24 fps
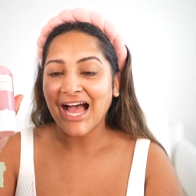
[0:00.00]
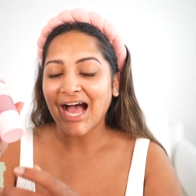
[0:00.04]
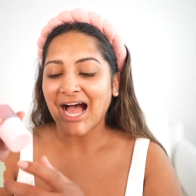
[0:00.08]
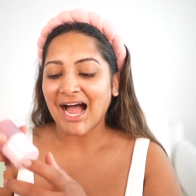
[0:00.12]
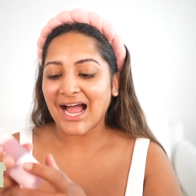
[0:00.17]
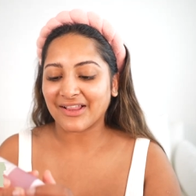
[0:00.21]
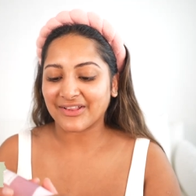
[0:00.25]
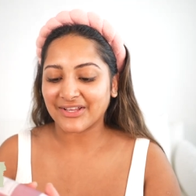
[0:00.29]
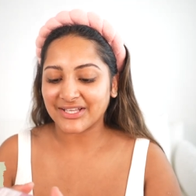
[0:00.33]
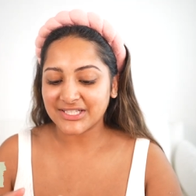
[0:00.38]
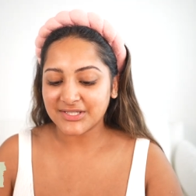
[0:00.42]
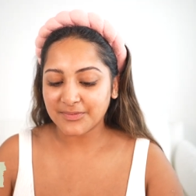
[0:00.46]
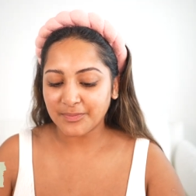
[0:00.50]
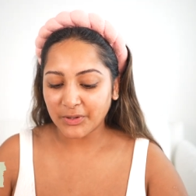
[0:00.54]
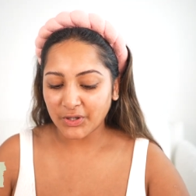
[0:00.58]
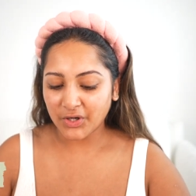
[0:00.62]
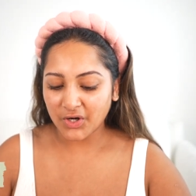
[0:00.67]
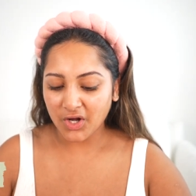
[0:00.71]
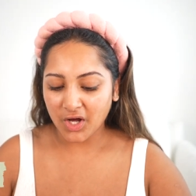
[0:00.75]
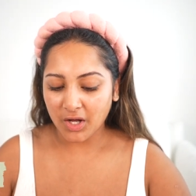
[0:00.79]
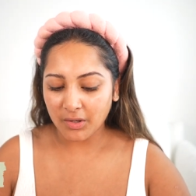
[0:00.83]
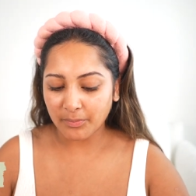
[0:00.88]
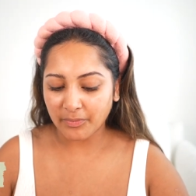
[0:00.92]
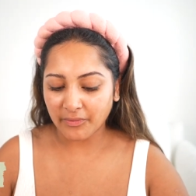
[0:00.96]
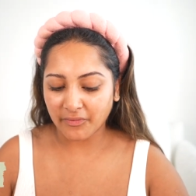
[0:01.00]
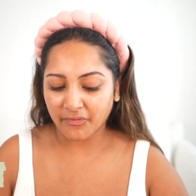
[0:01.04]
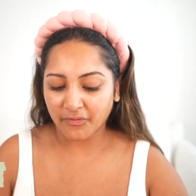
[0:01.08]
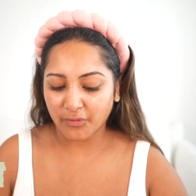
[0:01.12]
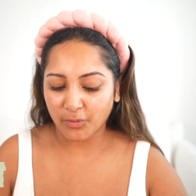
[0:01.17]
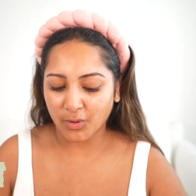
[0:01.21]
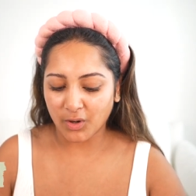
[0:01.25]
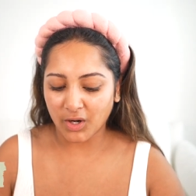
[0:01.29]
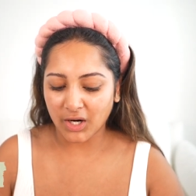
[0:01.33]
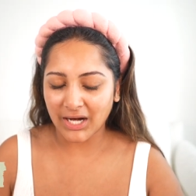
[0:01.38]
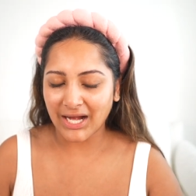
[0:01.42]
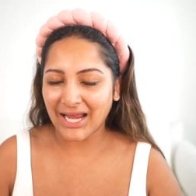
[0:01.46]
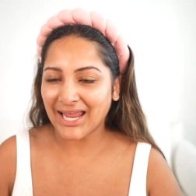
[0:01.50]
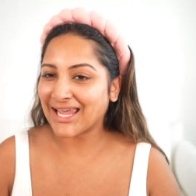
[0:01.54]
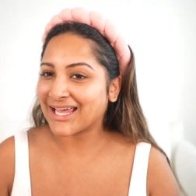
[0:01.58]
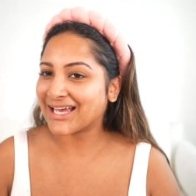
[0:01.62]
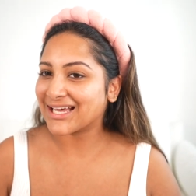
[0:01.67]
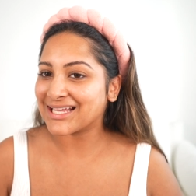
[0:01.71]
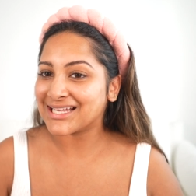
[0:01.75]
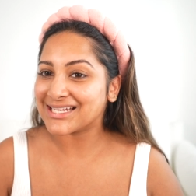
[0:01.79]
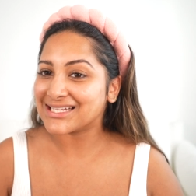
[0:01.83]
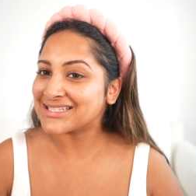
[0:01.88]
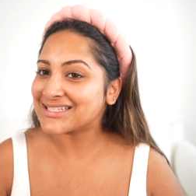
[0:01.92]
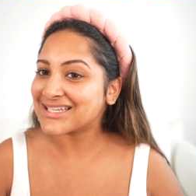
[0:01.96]
I like to put it on before
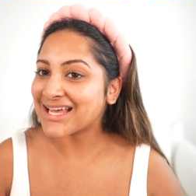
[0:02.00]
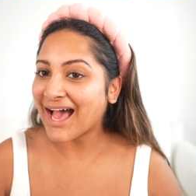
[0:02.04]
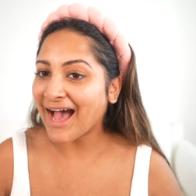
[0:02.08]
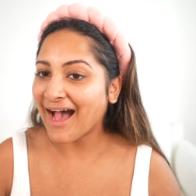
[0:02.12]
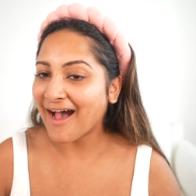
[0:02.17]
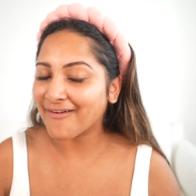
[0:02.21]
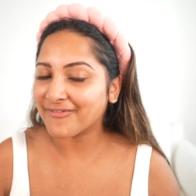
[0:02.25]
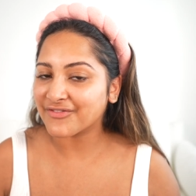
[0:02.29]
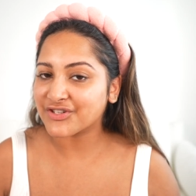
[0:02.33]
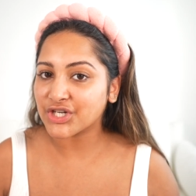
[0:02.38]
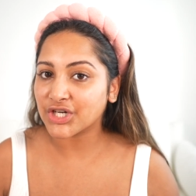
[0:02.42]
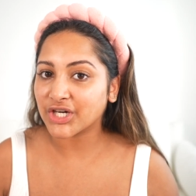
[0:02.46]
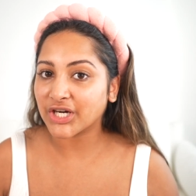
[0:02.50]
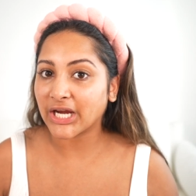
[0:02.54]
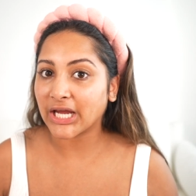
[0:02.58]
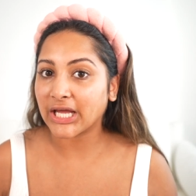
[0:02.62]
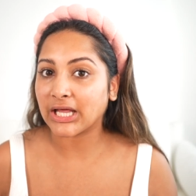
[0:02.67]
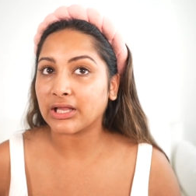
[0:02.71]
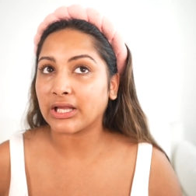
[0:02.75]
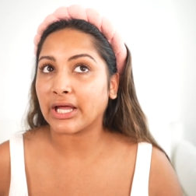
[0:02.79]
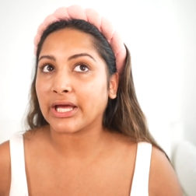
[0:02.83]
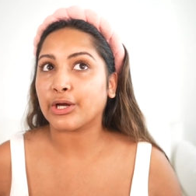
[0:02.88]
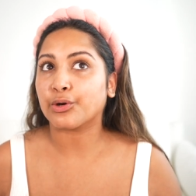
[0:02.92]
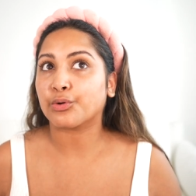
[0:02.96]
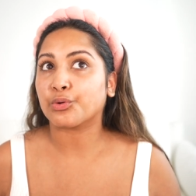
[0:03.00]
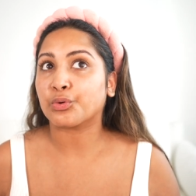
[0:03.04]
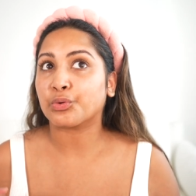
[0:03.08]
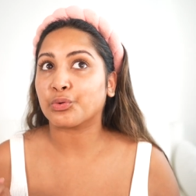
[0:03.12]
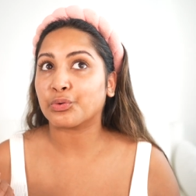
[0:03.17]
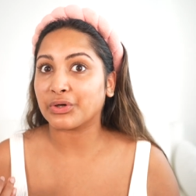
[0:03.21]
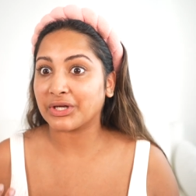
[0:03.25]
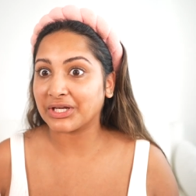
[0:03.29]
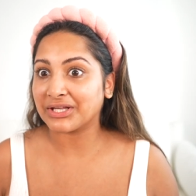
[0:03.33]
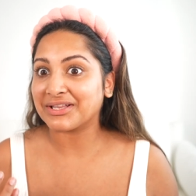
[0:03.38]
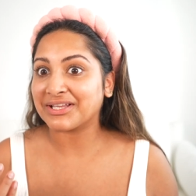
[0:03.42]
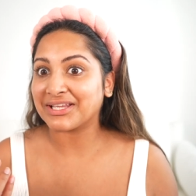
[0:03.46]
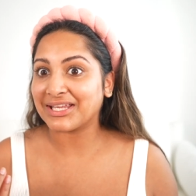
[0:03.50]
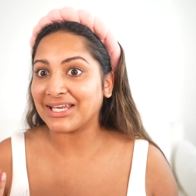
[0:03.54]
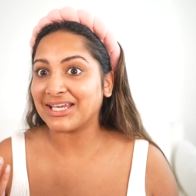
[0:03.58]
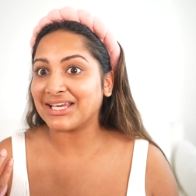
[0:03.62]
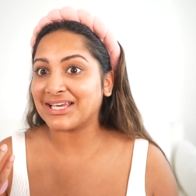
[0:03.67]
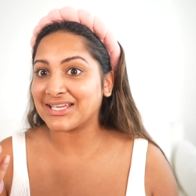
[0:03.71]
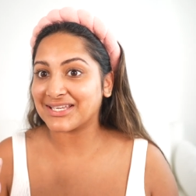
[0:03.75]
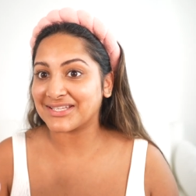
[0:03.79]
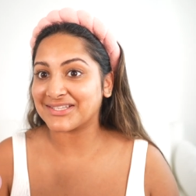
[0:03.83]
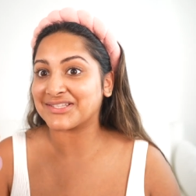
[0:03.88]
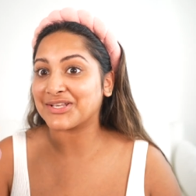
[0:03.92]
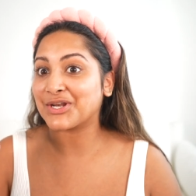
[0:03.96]
and after. It like really
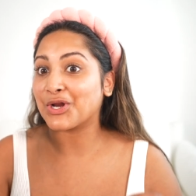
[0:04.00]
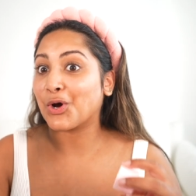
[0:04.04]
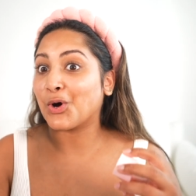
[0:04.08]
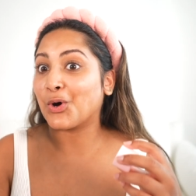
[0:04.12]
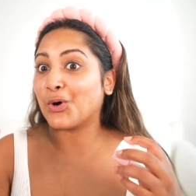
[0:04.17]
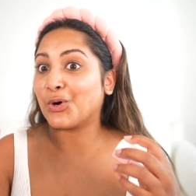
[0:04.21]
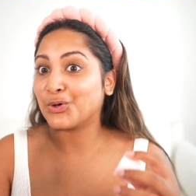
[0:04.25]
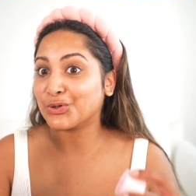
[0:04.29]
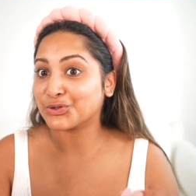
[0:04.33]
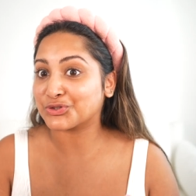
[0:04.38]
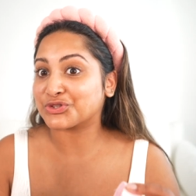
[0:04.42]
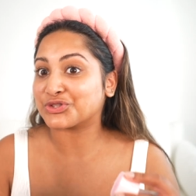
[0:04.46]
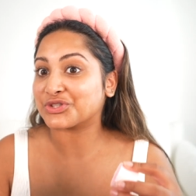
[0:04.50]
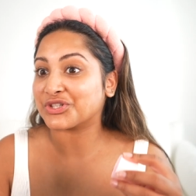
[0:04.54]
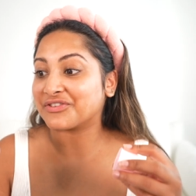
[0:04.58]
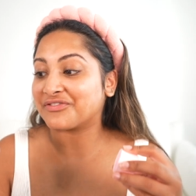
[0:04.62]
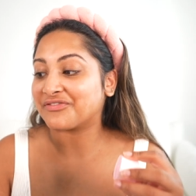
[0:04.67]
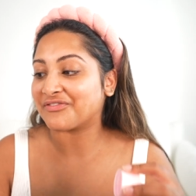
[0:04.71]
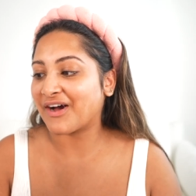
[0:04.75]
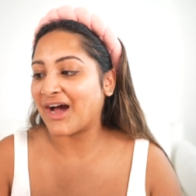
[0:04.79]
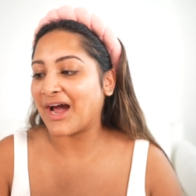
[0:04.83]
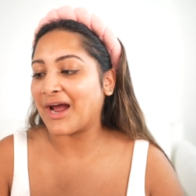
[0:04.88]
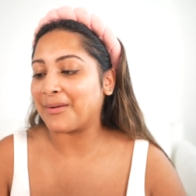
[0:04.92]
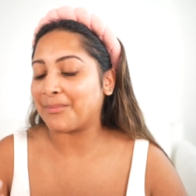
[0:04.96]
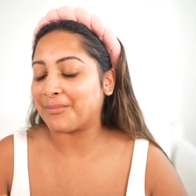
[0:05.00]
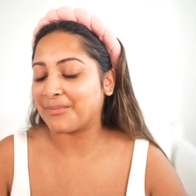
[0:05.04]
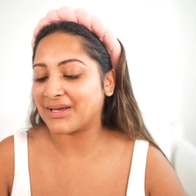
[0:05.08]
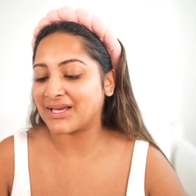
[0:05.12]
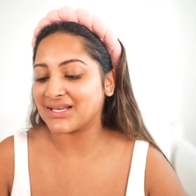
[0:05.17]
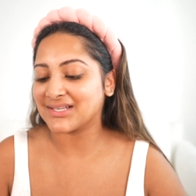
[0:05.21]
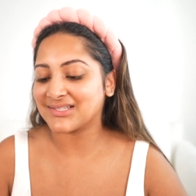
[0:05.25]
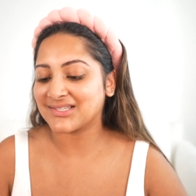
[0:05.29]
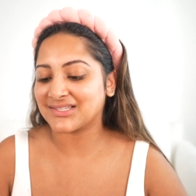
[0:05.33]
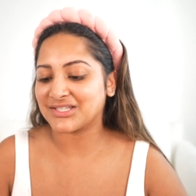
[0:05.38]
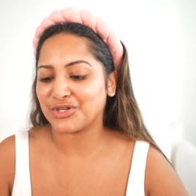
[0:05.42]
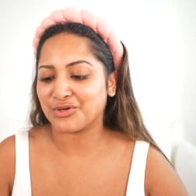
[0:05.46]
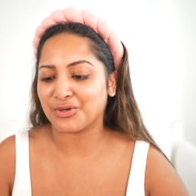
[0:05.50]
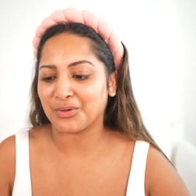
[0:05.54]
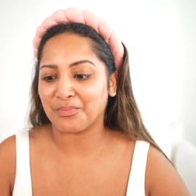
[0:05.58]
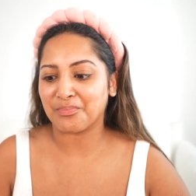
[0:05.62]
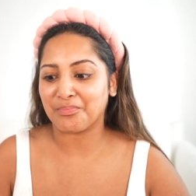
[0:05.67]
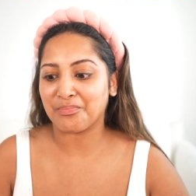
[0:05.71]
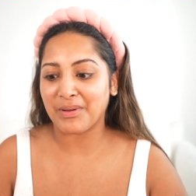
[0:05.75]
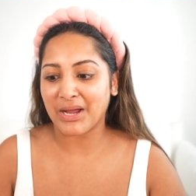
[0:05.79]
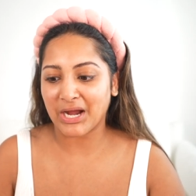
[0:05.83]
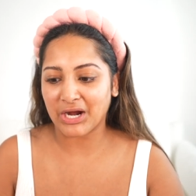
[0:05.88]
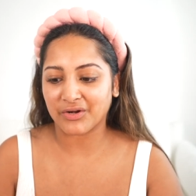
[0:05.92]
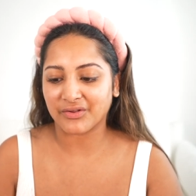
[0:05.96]
is an ultra fine mist. You can
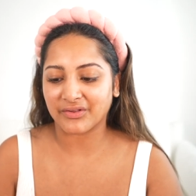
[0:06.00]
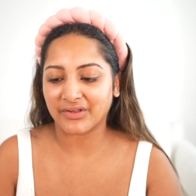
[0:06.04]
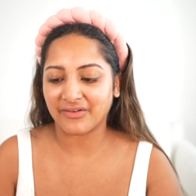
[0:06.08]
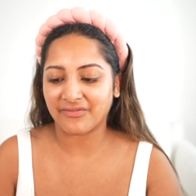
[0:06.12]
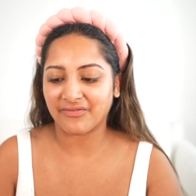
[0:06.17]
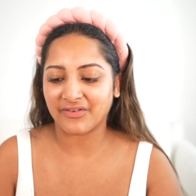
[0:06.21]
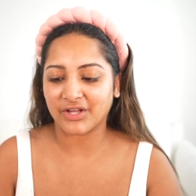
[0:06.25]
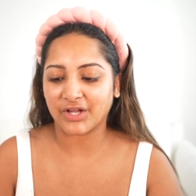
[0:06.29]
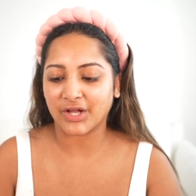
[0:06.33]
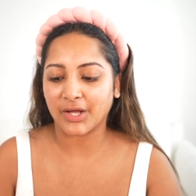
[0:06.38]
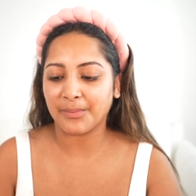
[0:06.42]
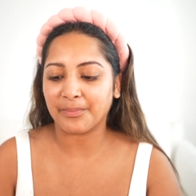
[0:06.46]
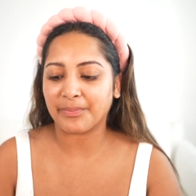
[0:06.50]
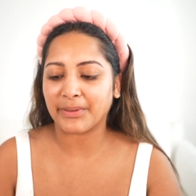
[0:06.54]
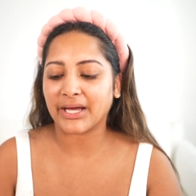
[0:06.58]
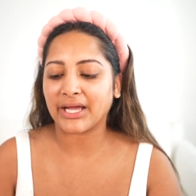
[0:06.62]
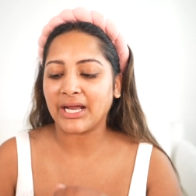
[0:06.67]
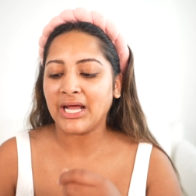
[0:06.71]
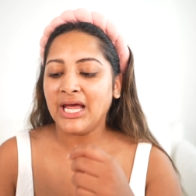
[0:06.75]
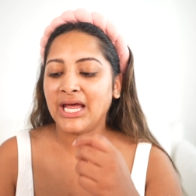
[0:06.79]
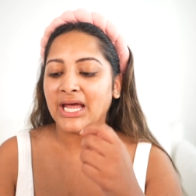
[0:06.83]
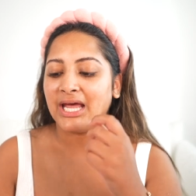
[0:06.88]
barely feel it, but